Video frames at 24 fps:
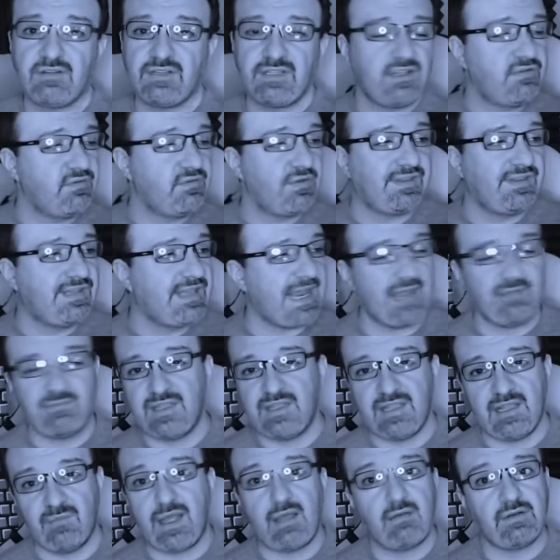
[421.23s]
I don't think they do a damn
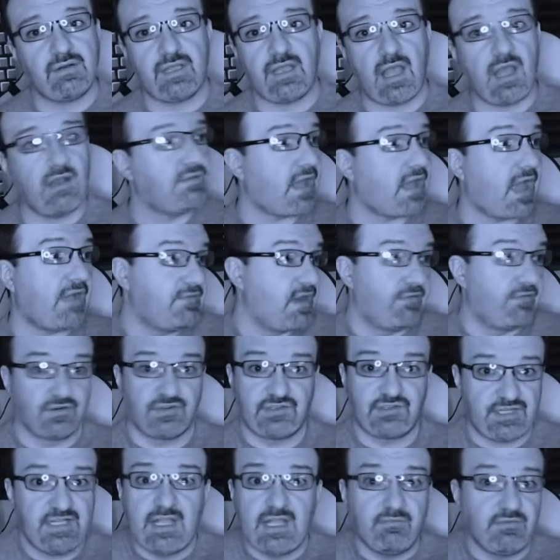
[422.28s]
thing about it. I, I've
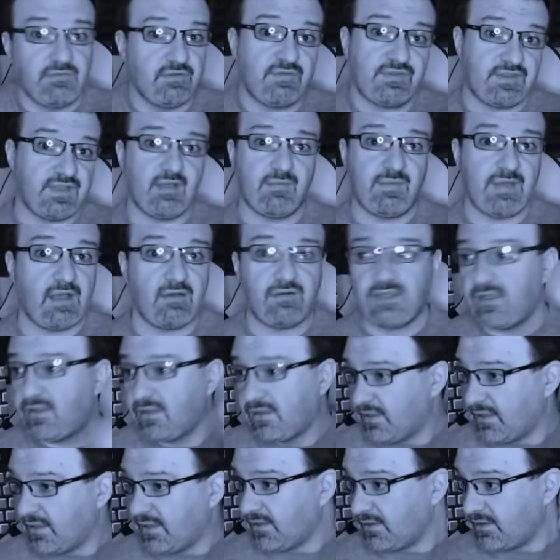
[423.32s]
never seen them do a thing about it.